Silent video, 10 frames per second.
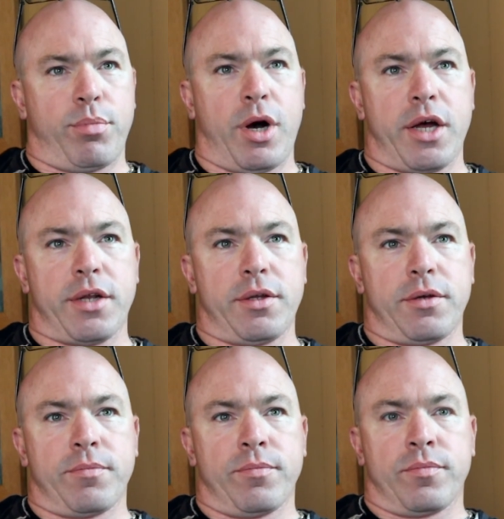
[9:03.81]
But
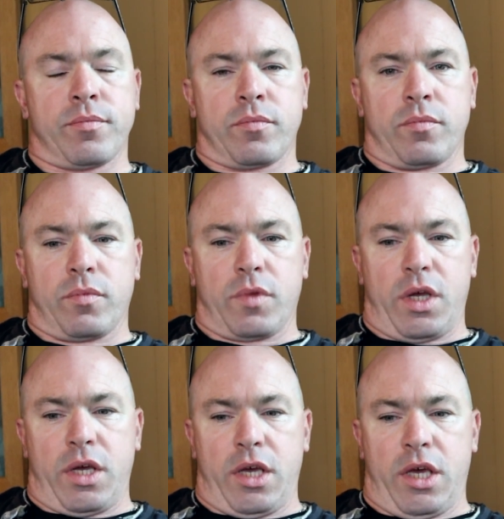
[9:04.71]

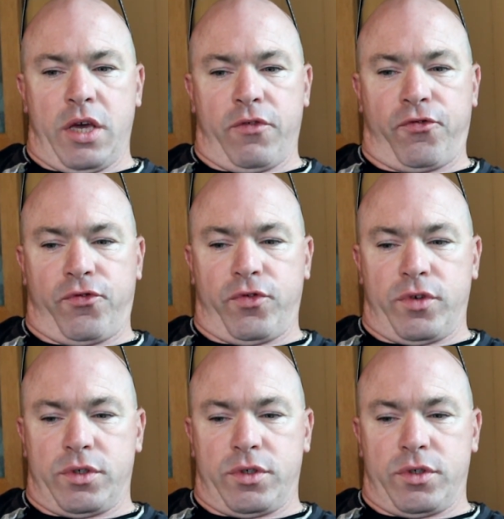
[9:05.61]
if